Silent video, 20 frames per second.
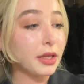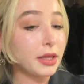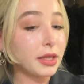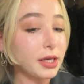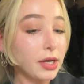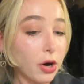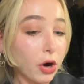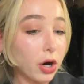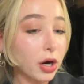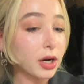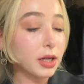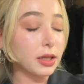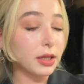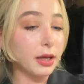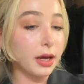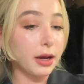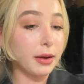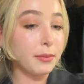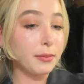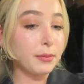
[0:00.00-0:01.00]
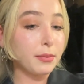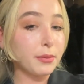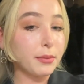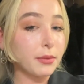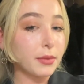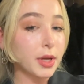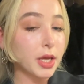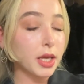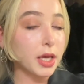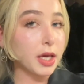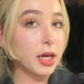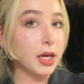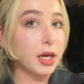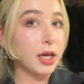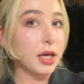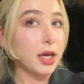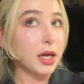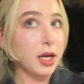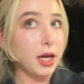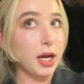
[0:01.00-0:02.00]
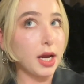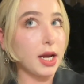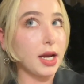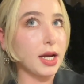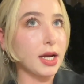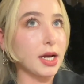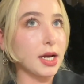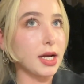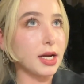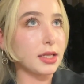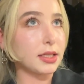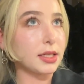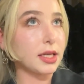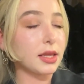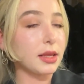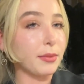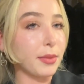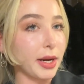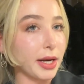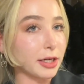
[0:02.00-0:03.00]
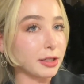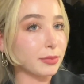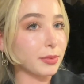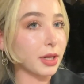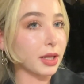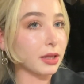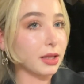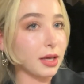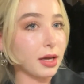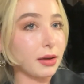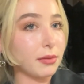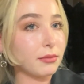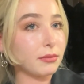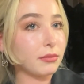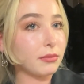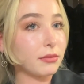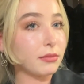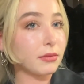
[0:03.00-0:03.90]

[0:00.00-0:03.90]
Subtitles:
the art club, and the management club,